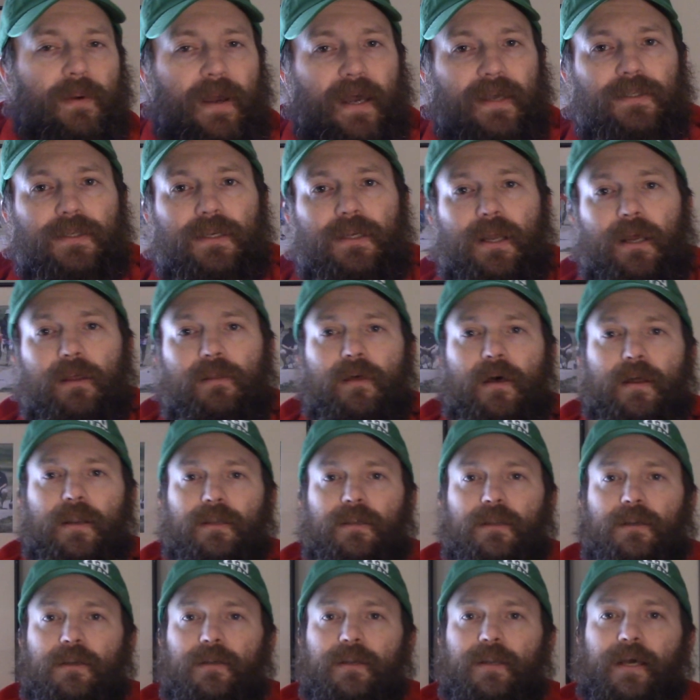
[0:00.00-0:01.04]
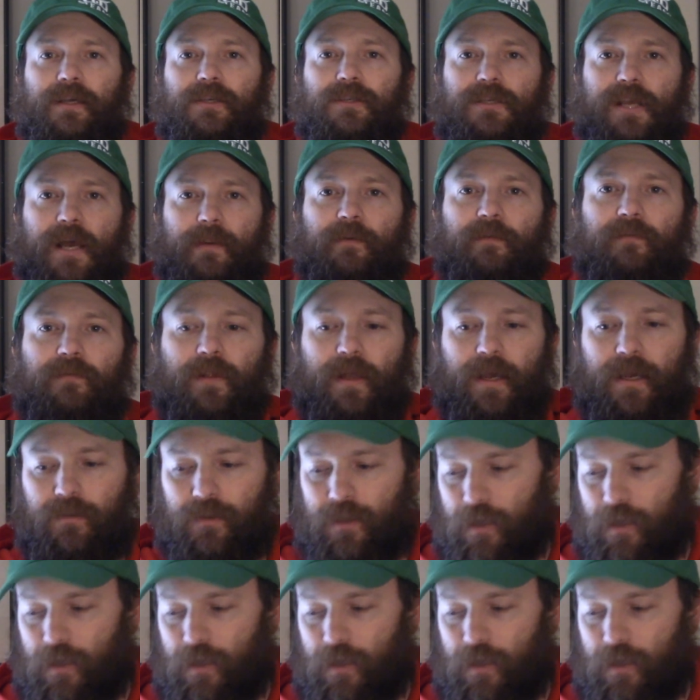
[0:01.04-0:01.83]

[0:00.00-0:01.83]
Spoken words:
basket. I thought it did a nice job of flying